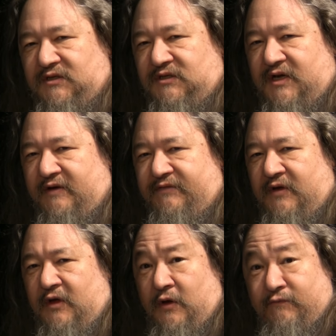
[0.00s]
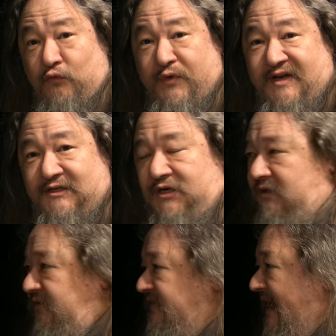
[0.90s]
stuff for reading
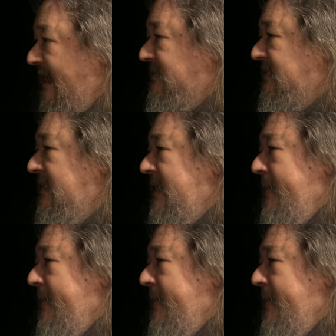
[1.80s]
chunks of text.